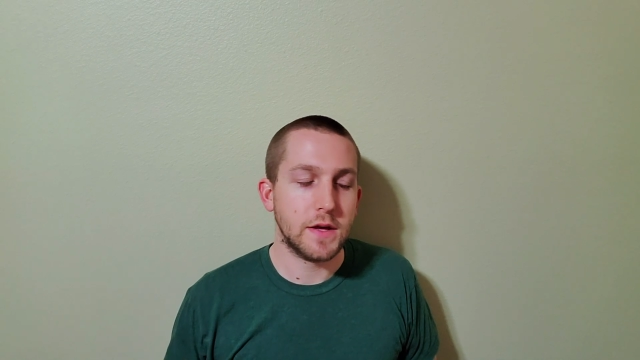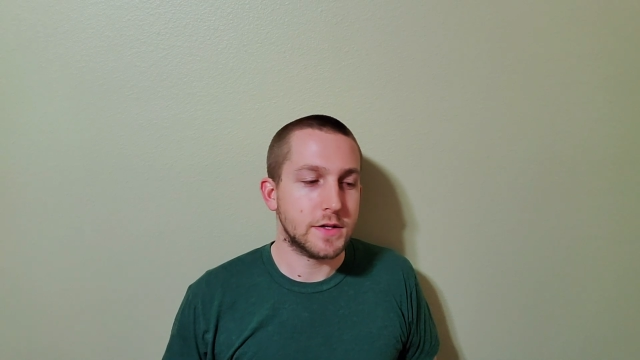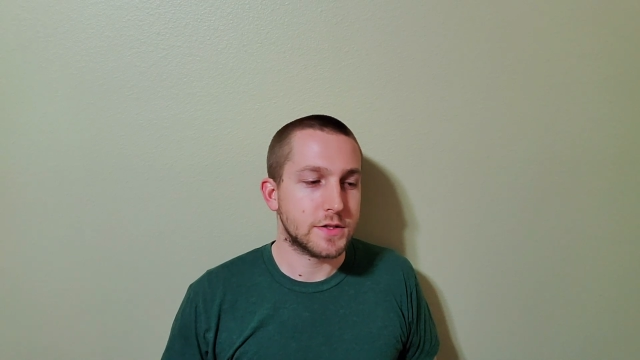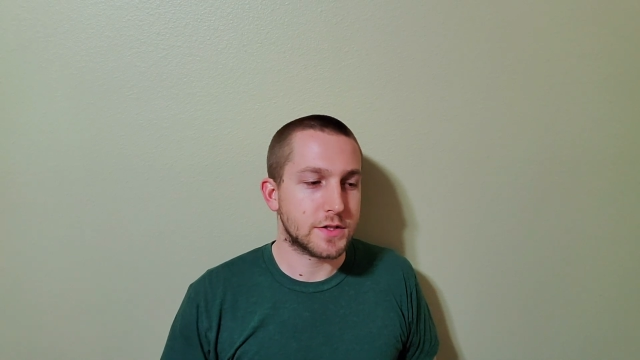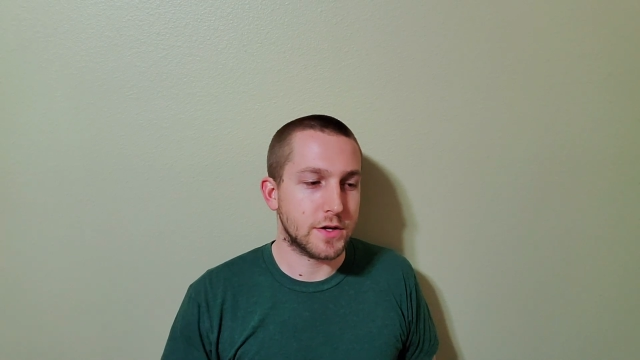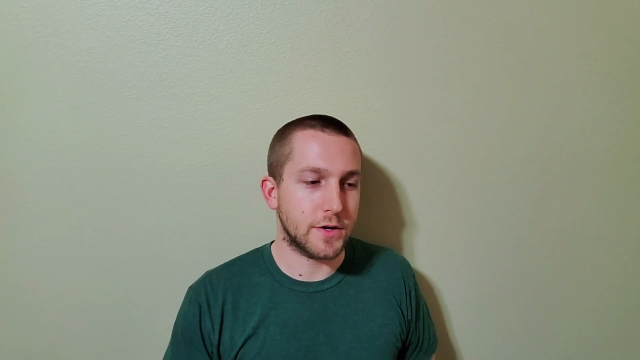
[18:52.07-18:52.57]

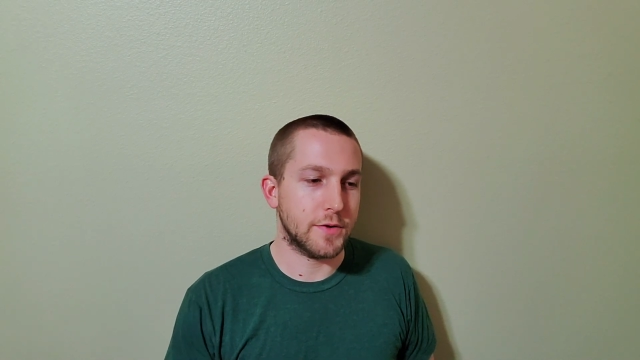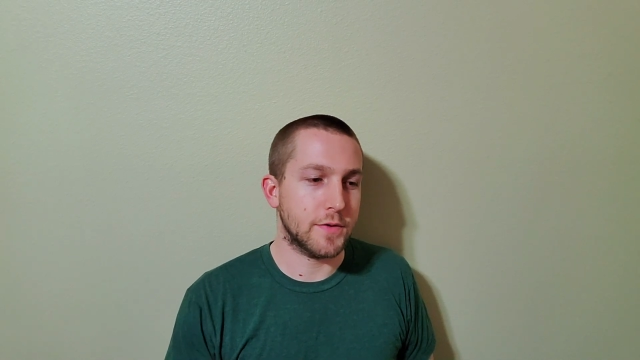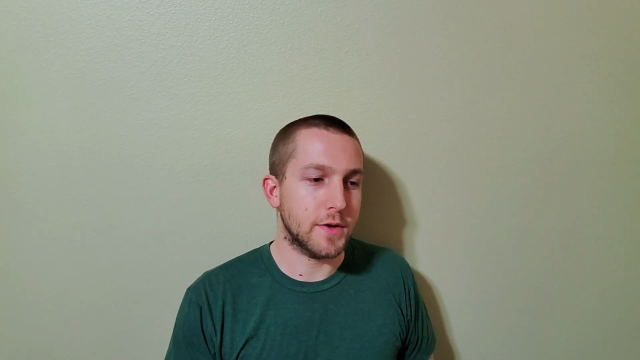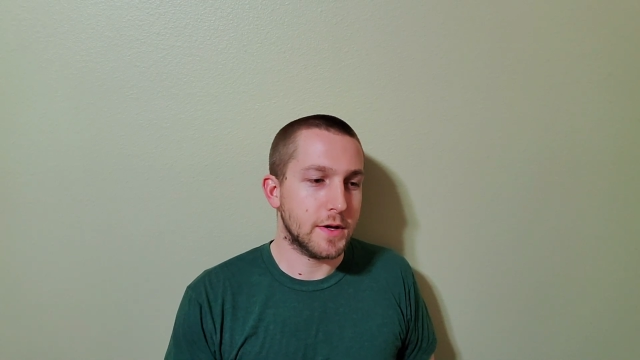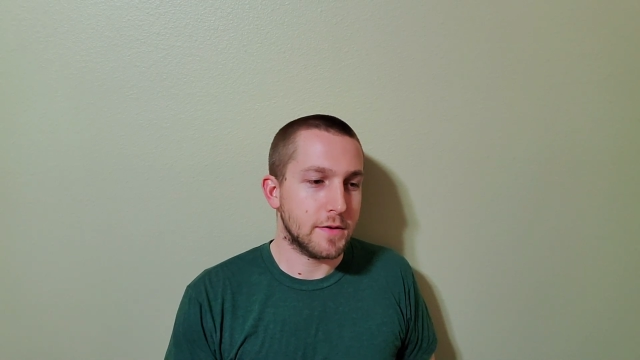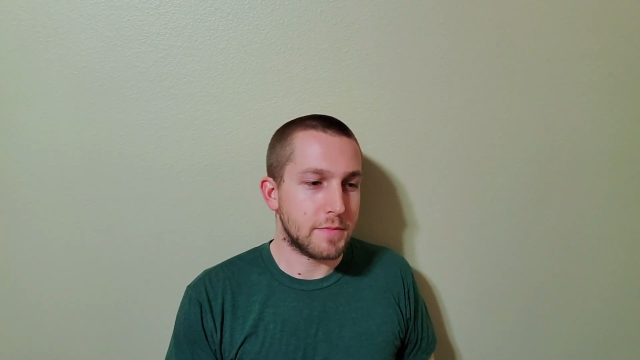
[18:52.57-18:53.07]
So
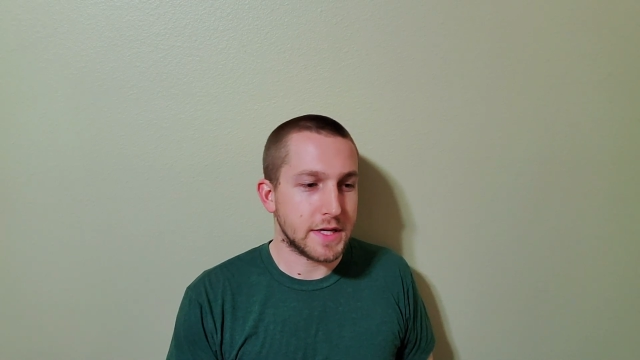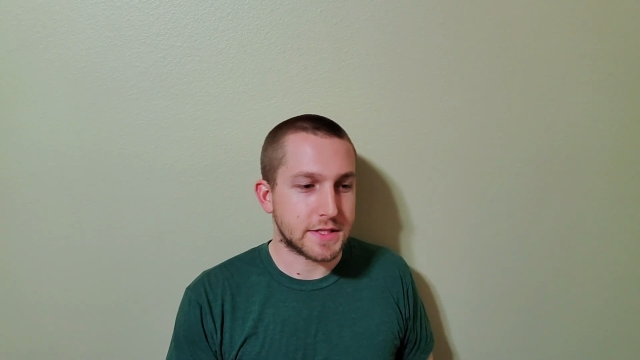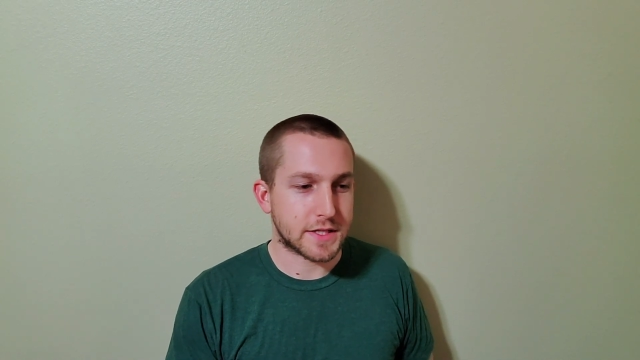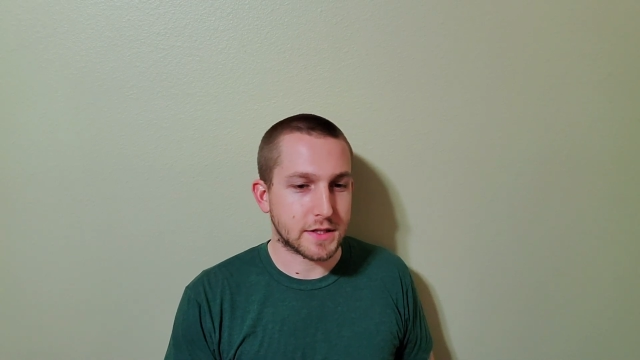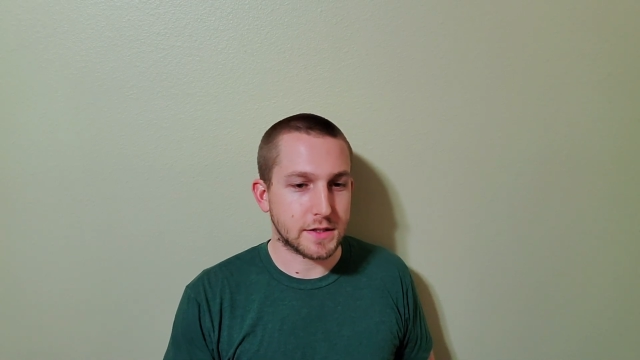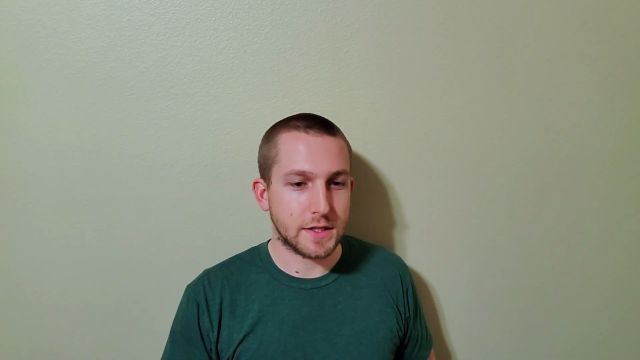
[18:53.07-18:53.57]

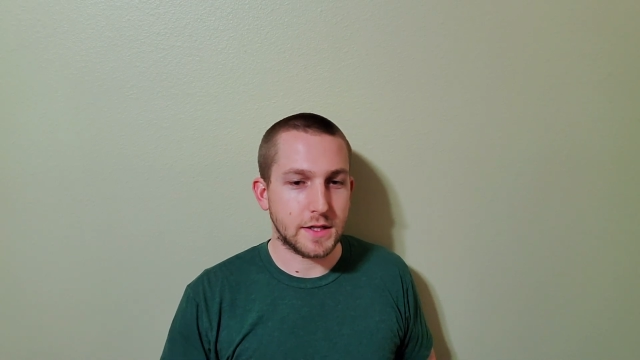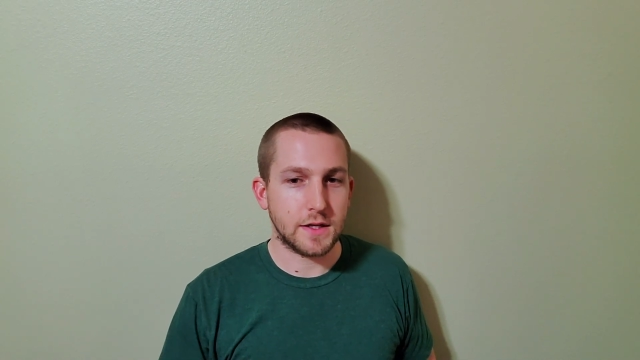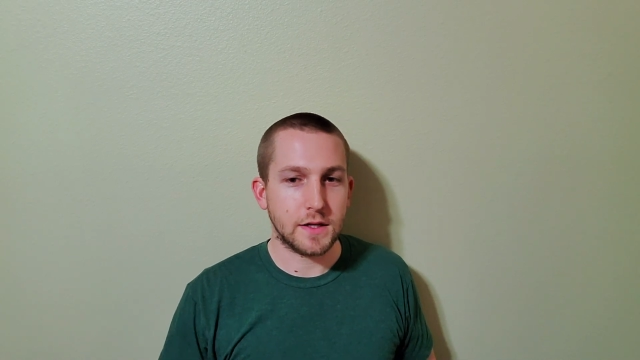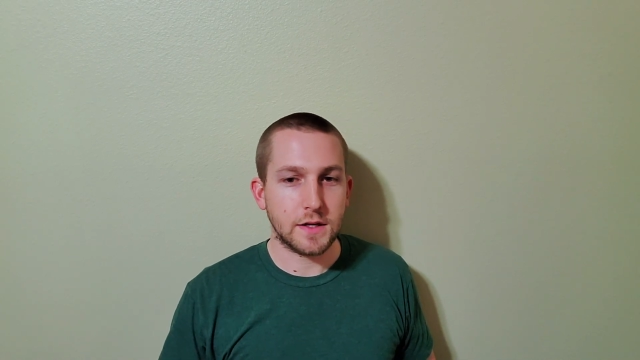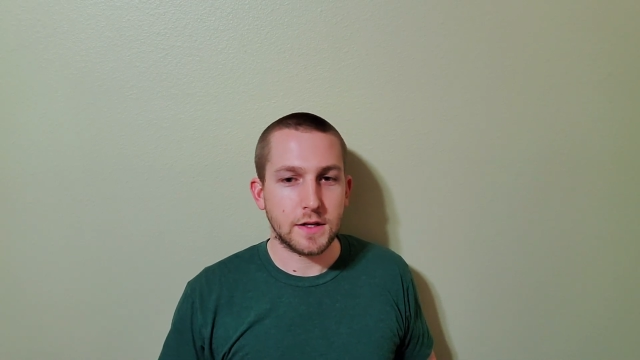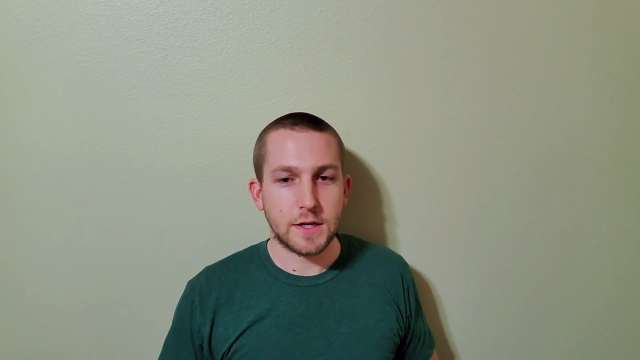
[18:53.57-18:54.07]
basically,
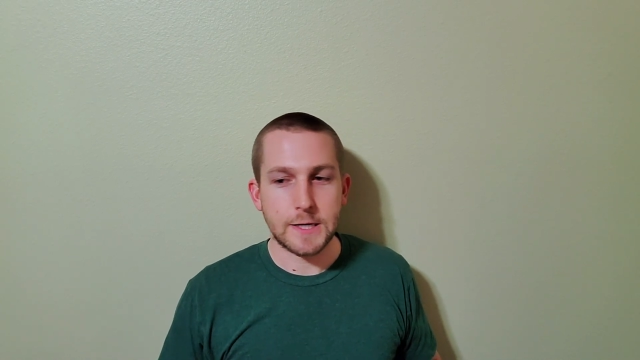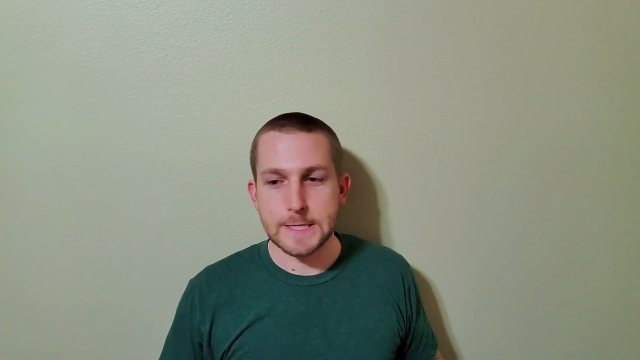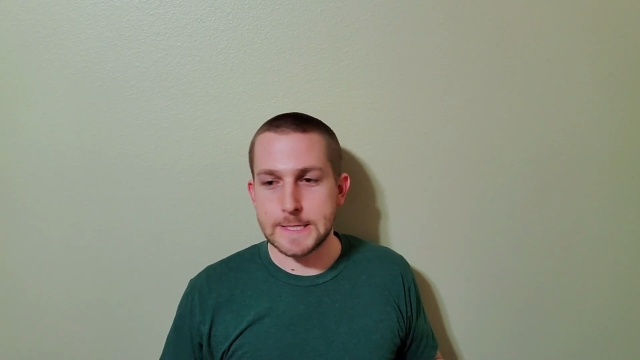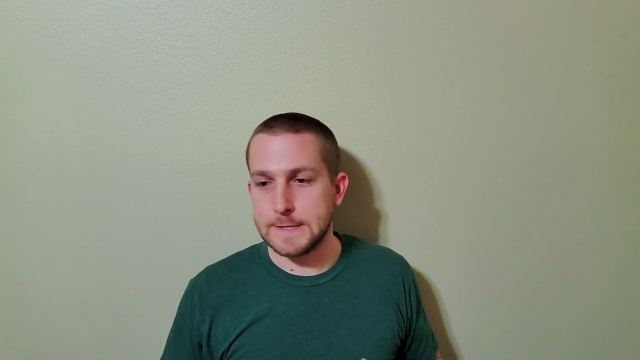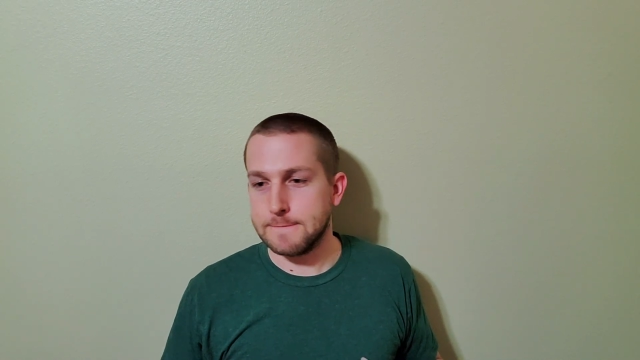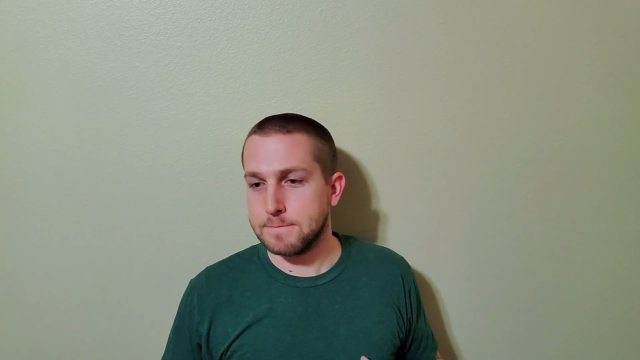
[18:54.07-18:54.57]
um,